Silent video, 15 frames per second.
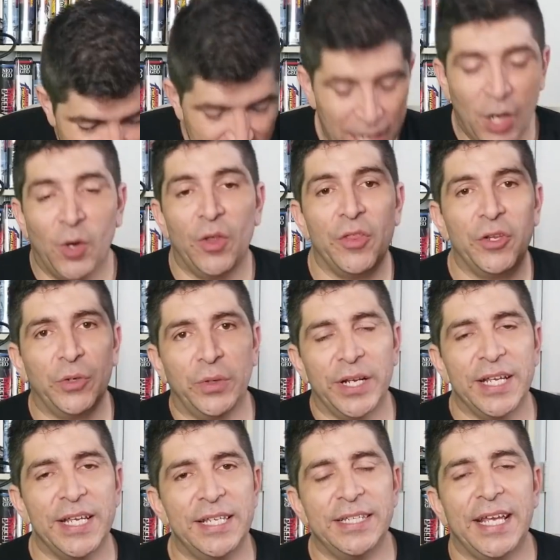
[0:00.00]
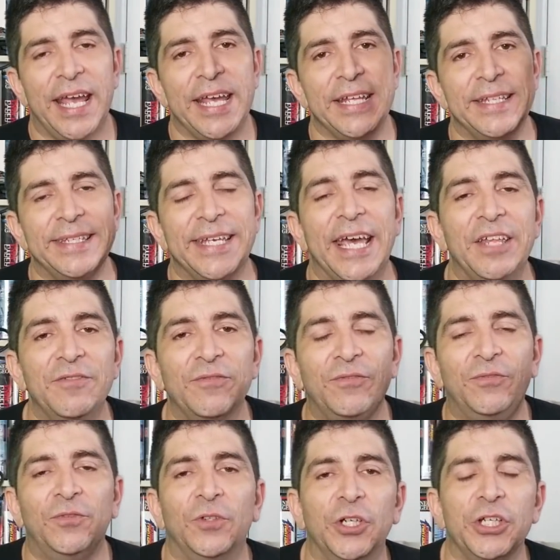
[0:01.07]
Now, there is a
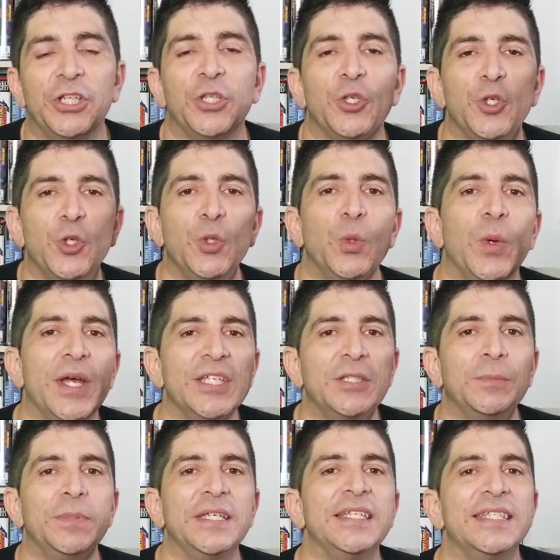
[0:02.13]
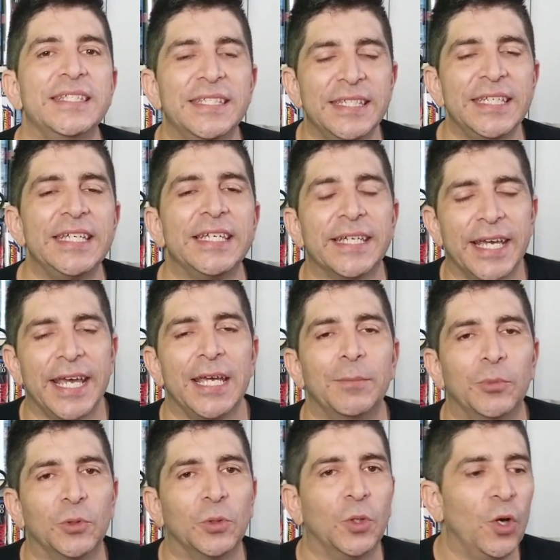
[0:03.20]
10-foot USB-C
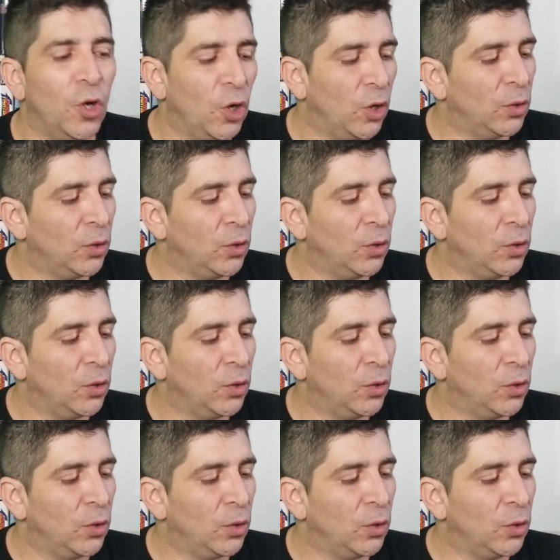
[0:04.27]
cable